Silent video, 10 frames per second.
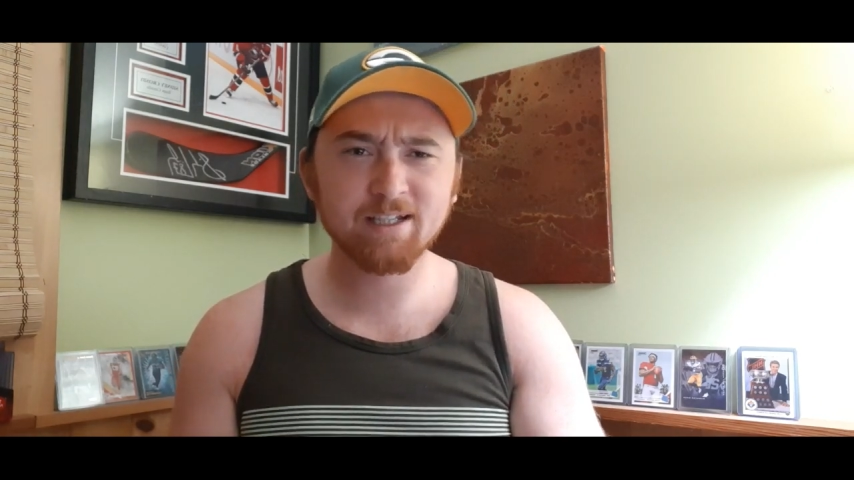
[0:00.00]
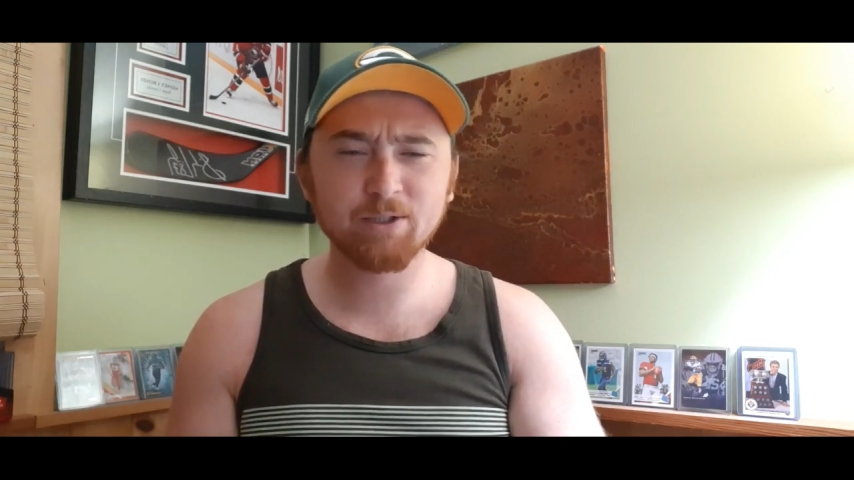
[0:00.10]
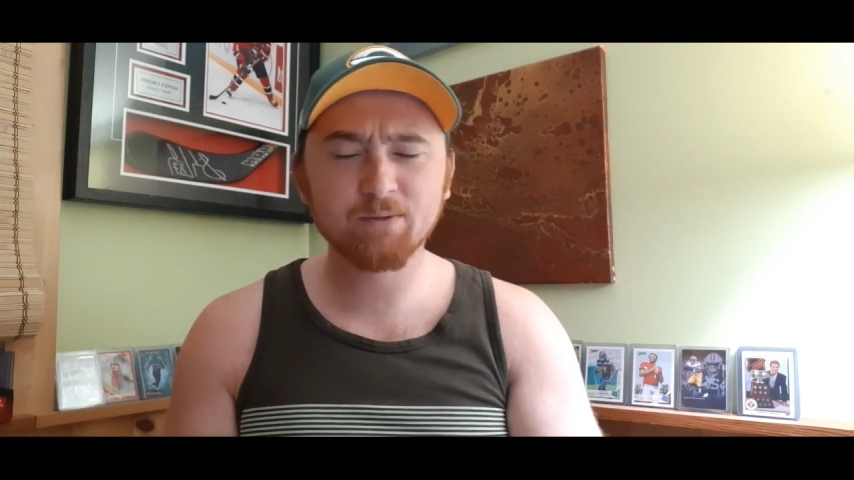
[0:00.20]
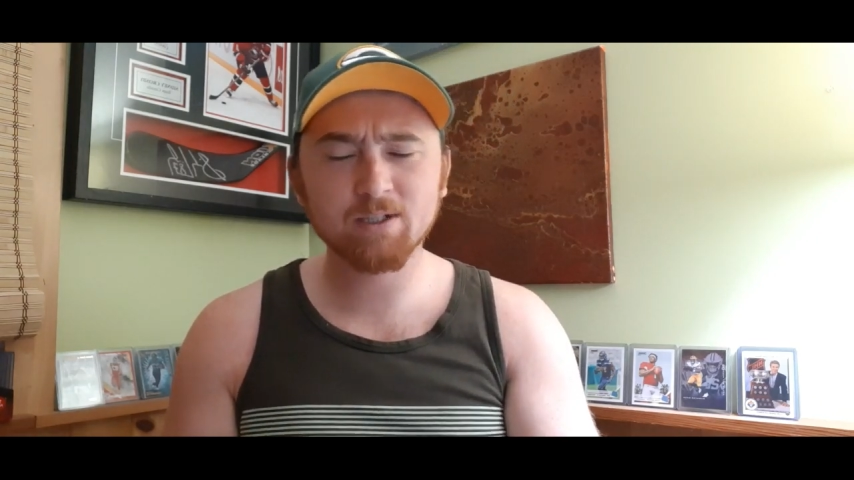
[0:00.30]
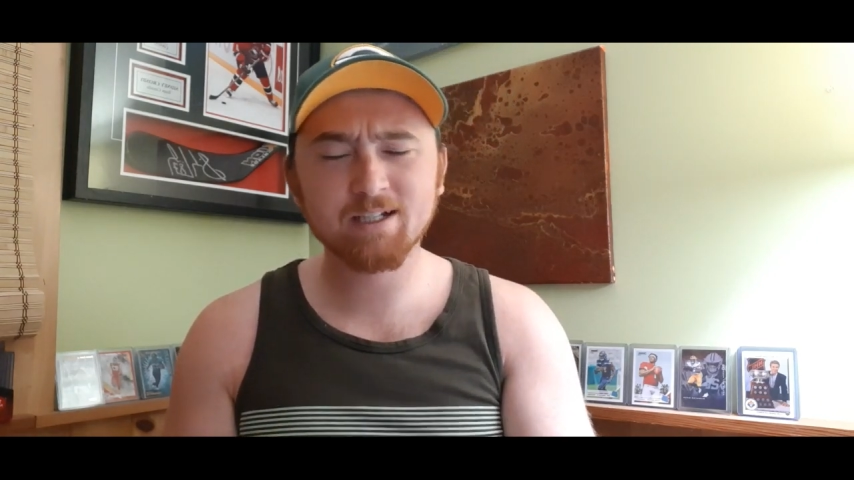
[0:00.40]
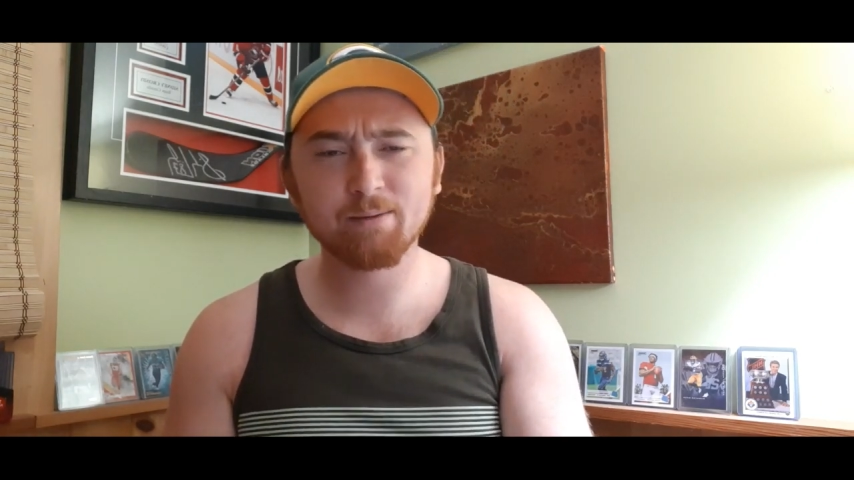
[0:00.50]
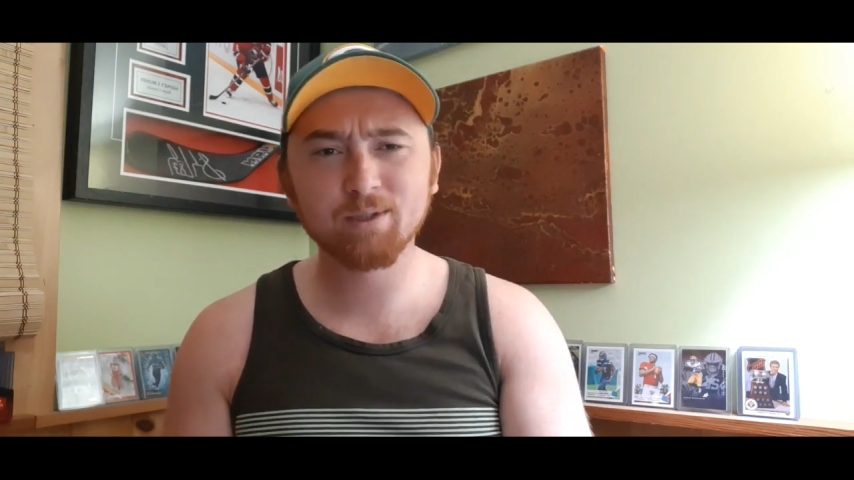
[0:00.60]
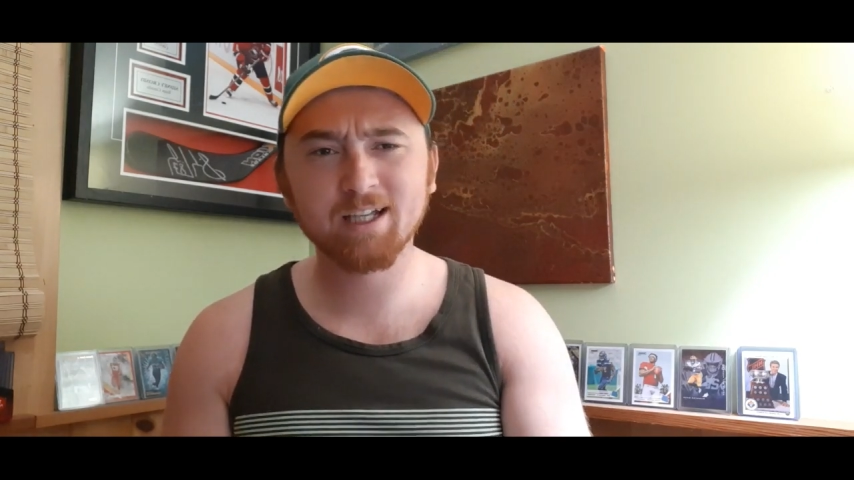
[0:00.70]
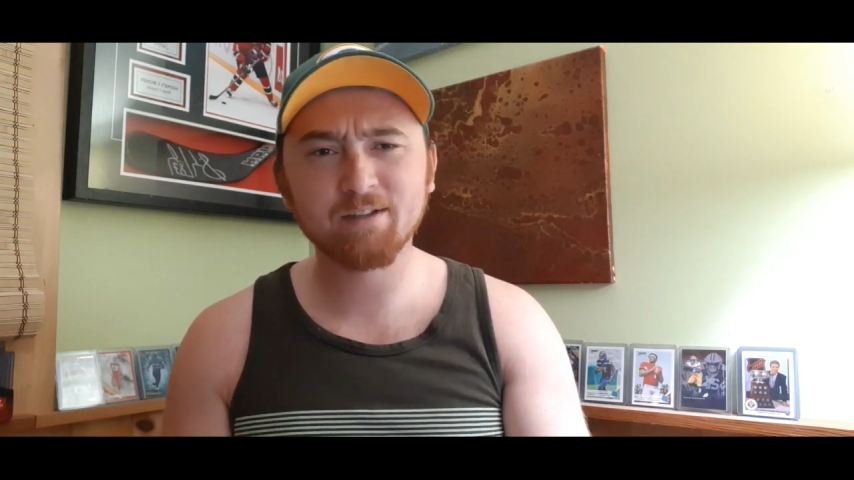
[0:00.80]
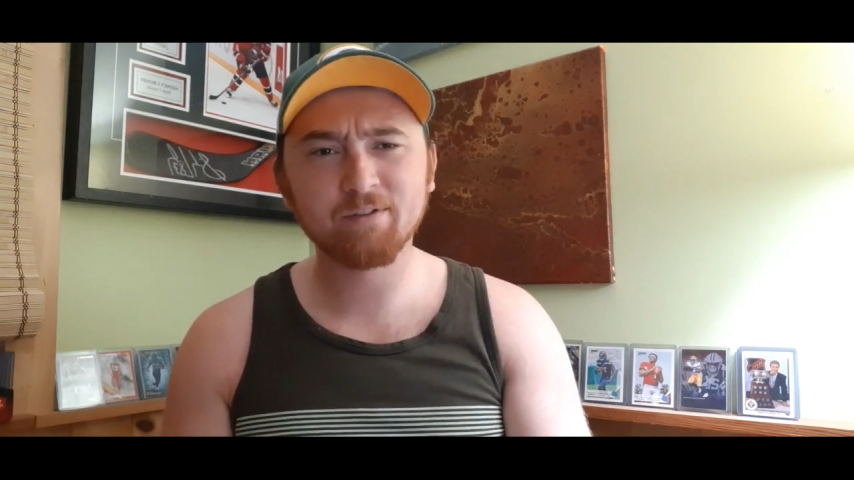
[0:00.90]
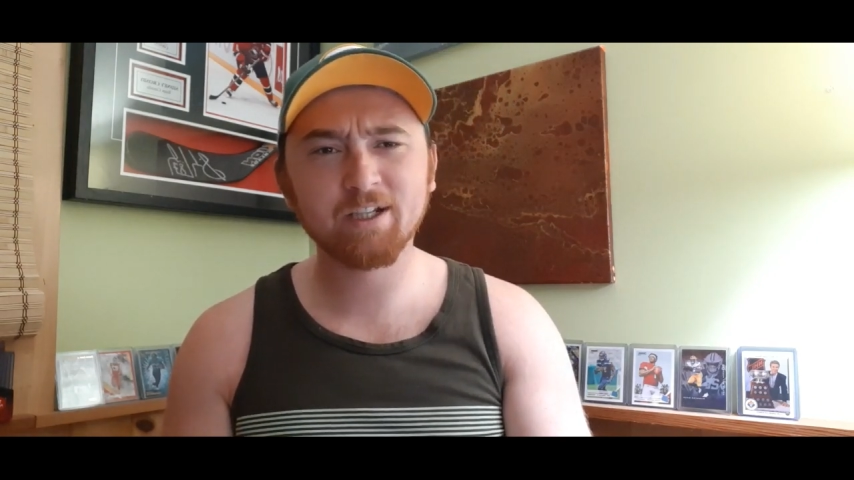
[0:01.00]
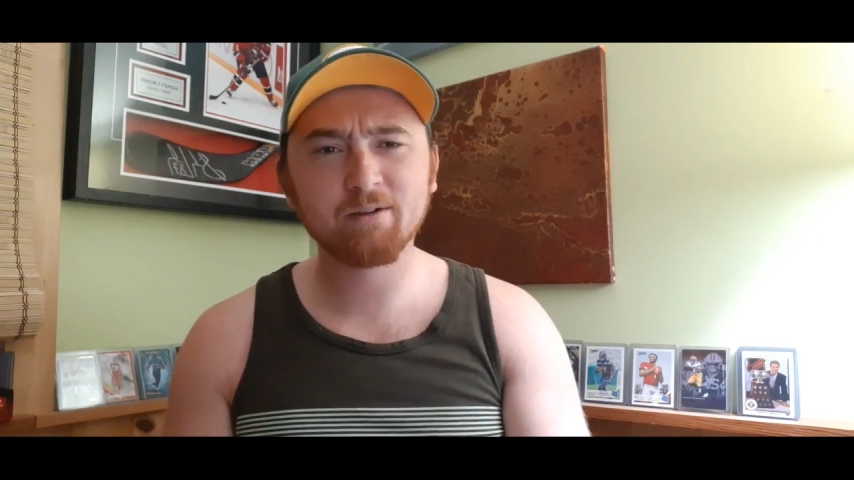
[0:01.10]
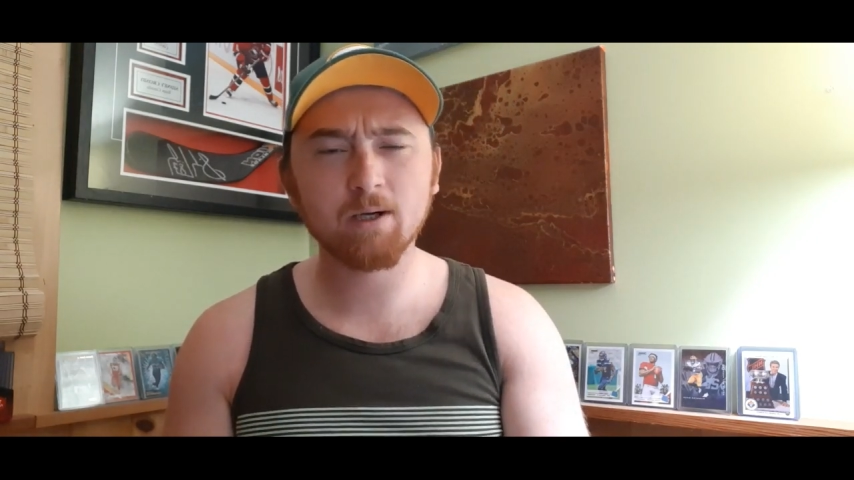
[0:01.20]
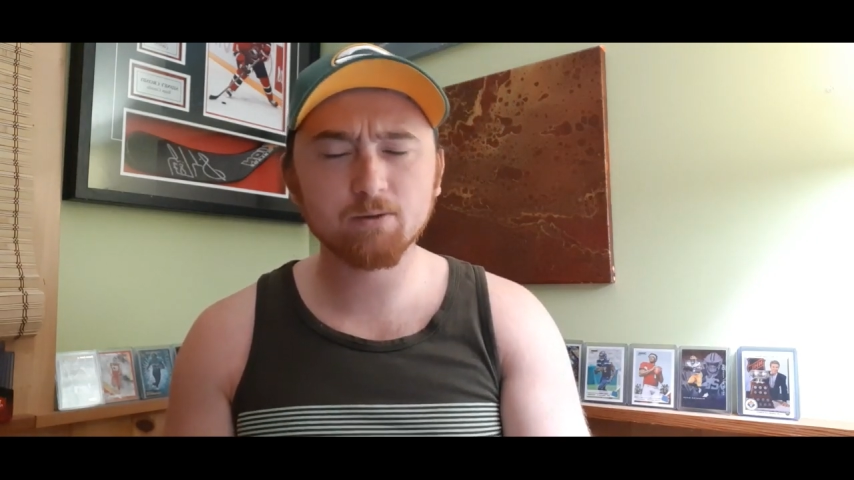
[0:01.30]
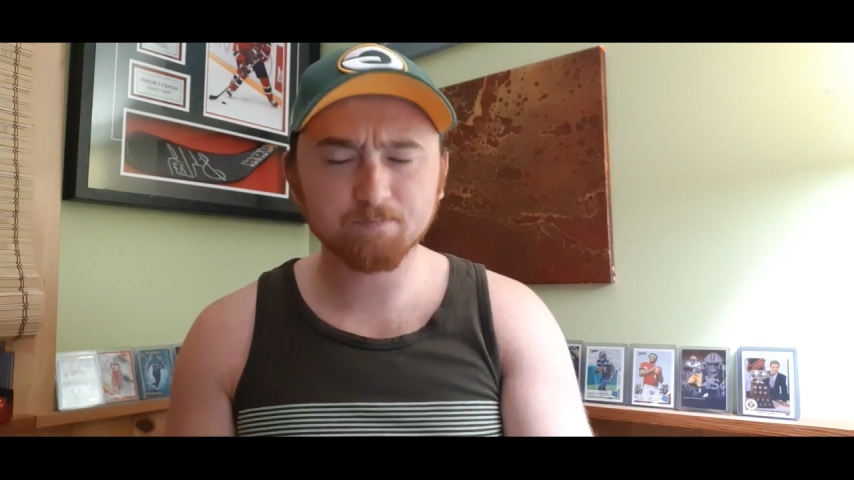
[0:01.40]
Wasn't able to get the
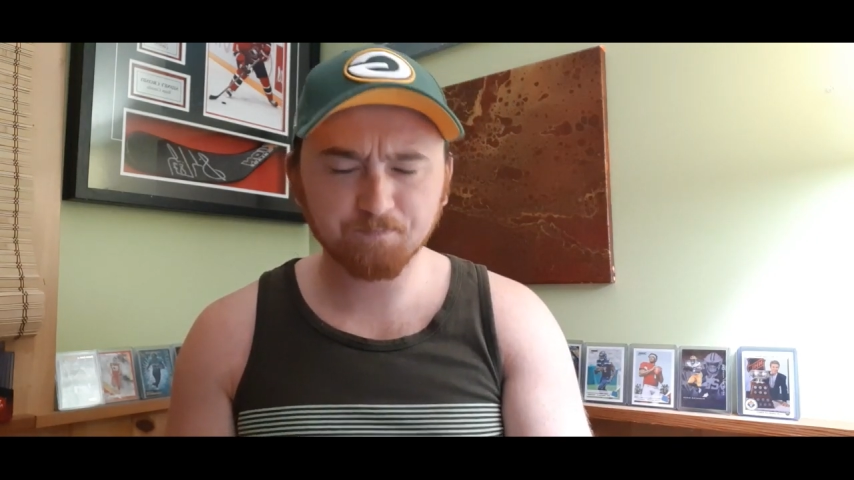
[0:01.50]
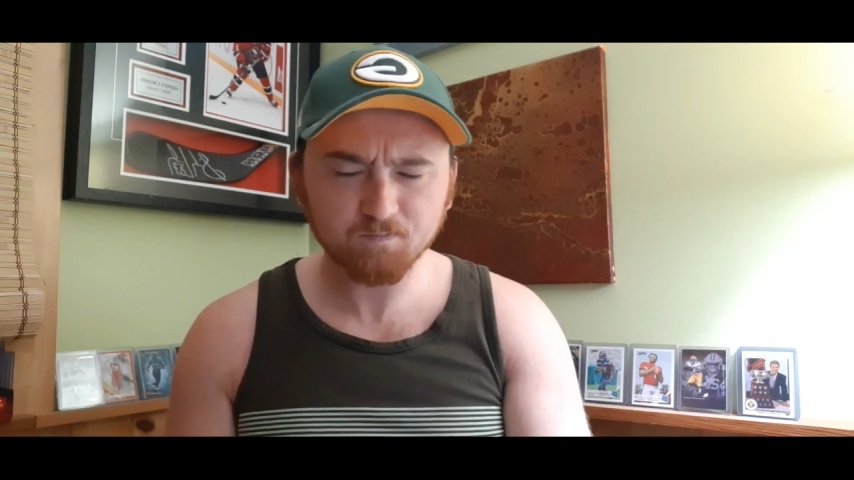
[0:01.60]
video out